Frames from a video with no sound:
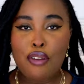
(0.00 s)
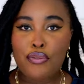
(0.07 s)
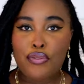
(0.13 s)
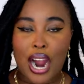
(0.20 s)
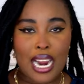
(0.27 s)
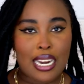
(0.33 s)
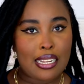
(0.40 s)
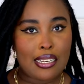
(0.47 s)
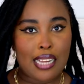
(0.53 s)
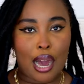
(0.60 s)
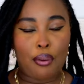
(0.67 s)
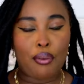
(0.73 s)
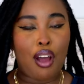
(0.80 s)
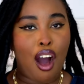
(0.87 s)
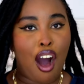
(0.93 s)
writing
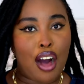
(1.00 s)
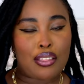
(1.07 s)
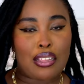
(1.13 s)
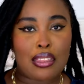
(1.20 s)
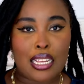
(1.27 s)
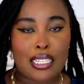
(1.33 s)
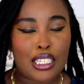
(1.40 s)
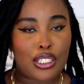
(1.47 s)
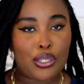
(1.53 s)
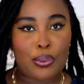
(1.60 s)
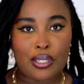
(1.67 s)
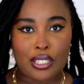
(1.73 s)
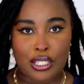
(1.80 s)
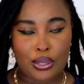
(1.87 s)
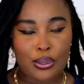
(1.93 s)
down all the things that you
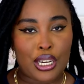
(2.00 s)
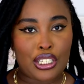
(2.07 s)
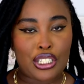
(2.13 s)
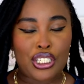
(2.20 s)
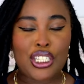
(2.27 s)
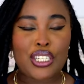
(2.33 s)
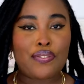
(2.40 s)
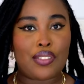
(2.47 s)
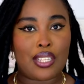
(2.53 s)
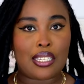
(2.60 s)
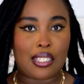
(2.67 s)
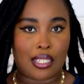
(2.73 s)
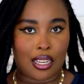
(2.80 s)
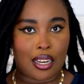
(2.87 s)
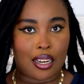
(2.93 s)
wanted to achieve
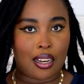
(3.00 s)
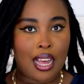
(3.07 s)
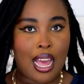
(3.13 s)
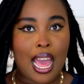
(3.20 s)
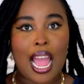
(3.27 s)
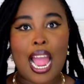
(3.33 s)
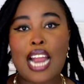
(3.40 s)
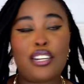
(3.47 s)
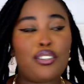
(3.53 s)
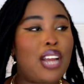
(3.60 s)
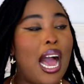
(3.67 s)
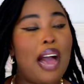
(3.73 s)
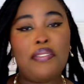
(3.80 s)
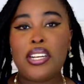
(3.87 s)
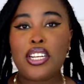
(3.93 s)
this year, and you
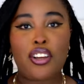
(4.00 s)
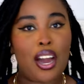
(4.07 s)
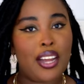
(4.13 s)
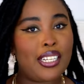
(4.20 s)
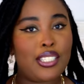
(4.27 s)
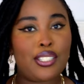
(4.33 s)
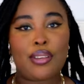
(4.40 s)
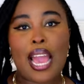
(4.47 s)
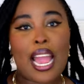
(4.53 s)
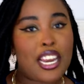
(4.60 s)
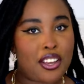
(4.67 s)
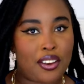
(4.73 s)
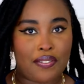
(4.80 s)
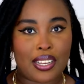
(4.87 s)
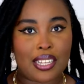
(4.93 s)
haven't gotten to
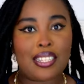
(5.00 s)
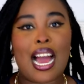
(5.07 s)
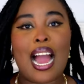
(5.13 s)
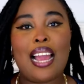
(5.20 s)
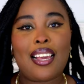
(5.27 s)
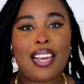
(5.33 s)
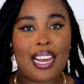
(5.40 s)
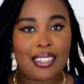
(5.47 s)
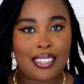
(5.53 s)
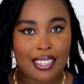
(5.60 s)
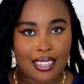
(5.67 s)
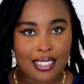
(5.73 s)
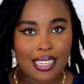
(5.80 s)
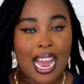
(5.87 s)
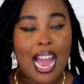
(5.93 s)
any of it. I get
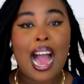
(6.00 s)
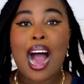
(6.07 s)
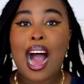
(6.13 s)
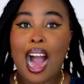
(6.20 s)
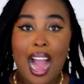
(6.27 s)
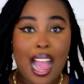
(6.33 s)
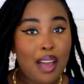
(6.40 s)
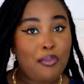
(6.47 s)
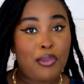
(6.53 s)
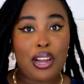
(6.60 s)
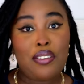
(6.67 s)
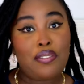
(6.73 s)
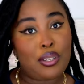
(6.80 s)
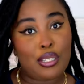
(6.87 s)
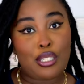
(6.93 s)
it. I am
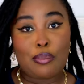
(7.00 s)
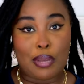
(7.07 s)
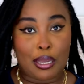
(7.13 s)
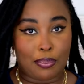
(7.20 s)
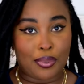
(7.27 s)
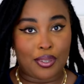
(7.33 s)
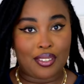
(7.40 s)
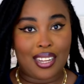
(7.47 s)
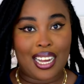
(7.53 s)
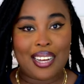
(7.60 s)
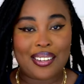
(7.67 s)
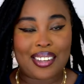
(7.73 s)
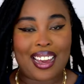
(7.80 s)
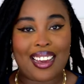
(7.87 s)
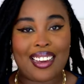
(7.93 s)
one of those people,
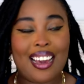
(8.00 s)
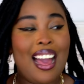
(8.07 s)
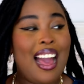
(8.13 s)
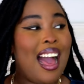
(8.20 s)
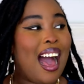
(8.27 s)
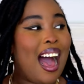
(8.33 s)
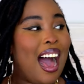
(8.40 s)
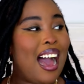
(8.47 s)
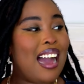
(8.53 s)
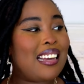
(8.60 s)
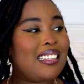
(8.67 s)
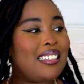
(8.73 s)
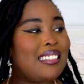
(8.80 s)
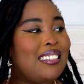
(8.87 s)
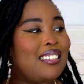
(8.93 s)
okay?
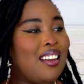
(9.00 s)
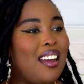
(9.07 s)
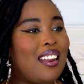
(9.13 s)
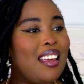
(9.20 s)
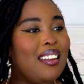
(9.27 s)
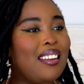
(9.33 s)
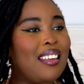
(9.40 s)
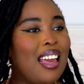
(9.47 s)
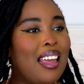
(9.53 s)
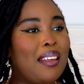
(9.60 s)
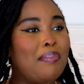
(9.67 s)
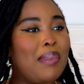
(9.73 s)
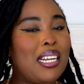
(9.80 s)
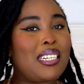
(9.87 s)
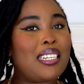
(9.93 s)
I started
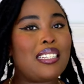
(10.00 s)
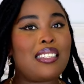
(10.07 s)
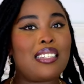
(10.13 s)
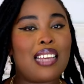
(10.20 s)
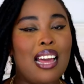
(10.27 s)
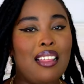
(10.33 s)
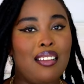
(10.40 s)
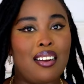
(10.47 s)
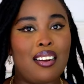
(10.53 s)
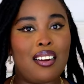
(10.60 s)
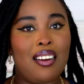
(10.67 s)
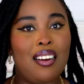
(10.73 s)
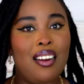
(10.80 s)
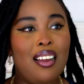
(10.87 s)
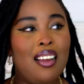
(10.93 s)
getting my shit
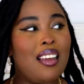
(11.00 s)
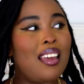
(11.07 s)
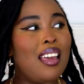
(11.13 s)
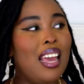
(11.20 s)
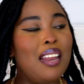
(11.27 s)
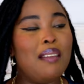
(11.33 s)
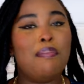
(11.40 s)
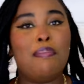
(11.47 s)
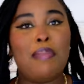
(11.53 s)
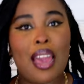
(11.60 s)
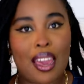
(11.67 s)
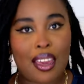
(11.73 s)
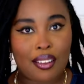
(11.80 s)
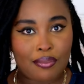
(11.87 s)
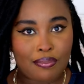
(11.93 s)
together in
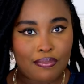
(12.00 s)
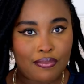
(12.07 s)
May.